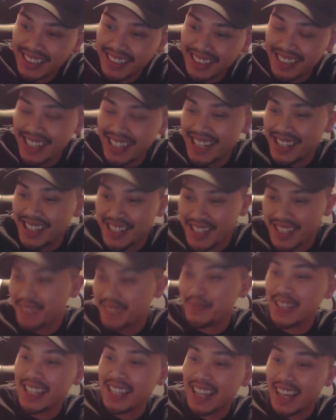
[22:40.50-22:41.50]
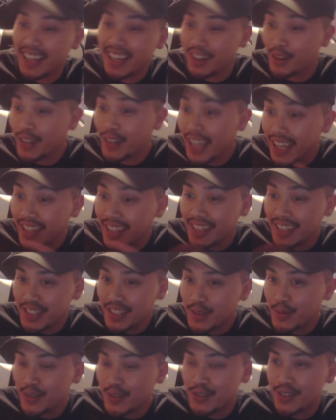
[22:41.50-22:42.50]
gonna just be like, okay, this
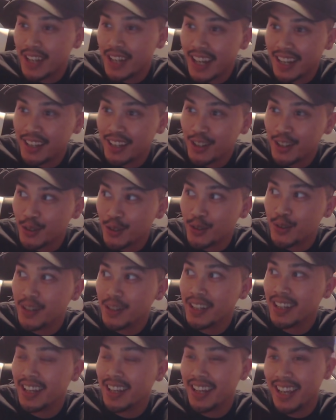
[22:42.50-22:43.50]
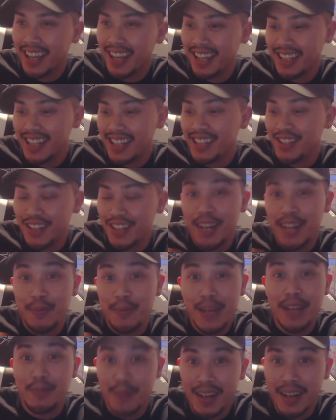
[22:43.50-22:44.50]
is what you gotta do, and then you're gonna
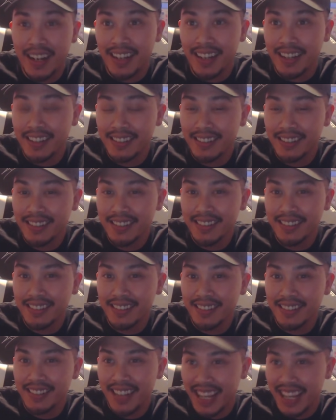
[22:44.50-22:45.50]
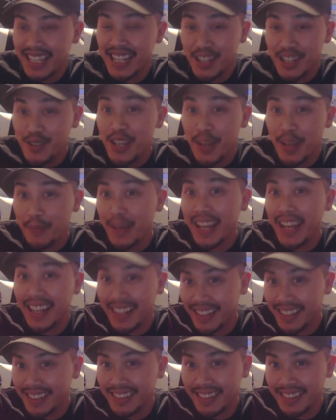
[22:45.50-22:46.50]
make money. And then you get
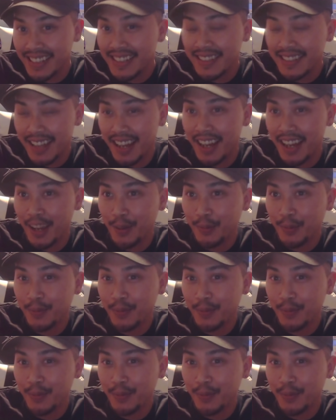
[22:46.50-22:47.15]
paid this time.